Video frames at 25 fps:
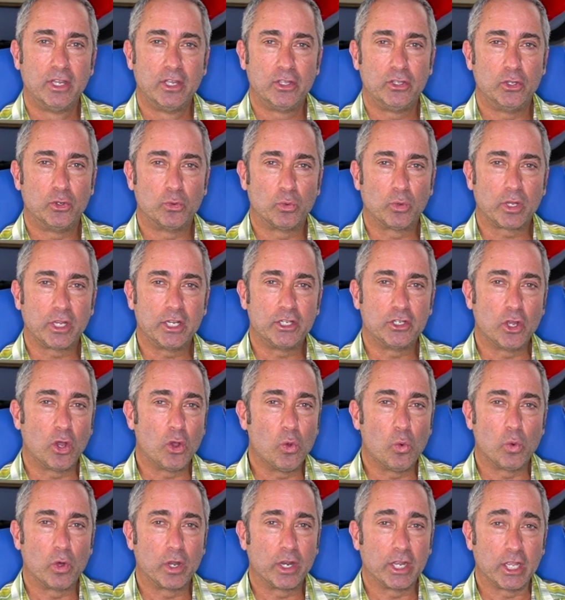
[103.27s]
You really
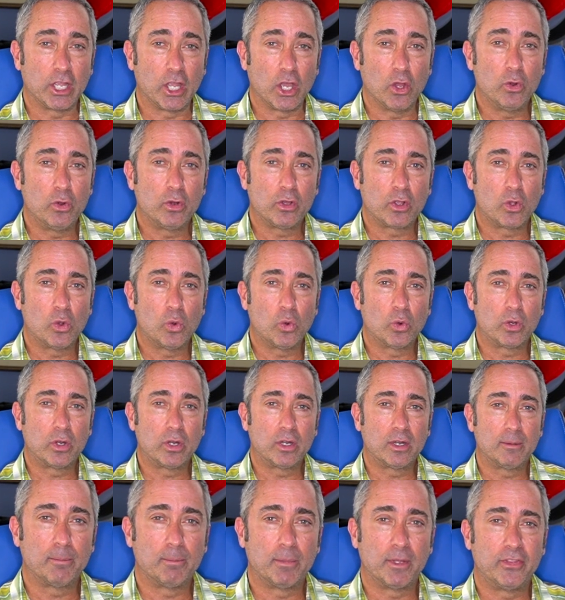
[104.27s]
don't want to go to
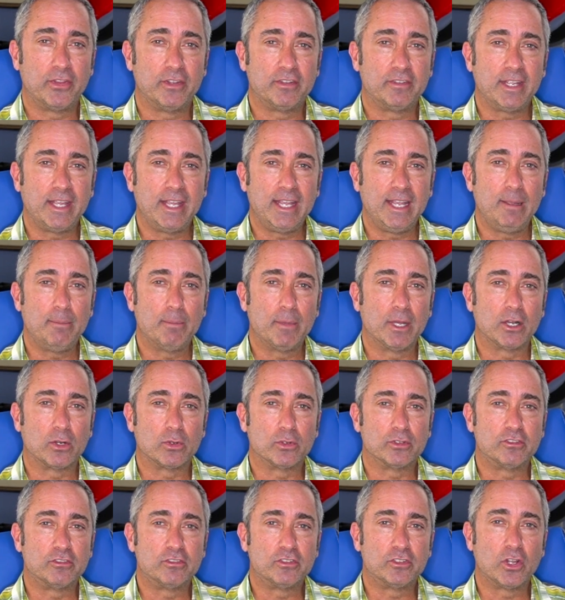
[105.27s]
court, but this email
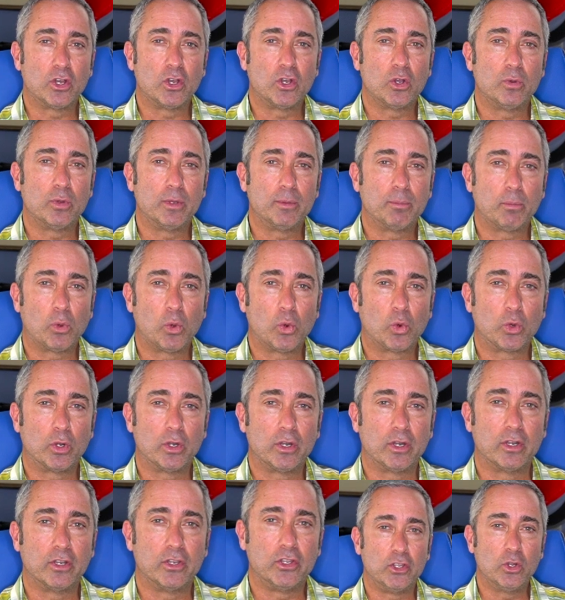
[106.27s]
is so
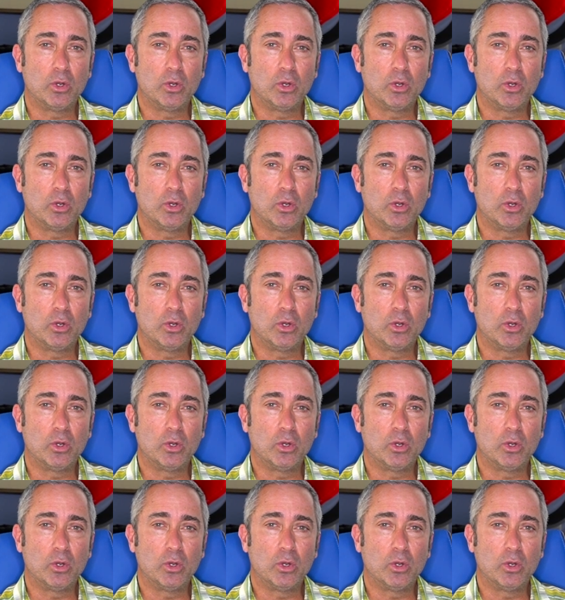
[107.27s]
important.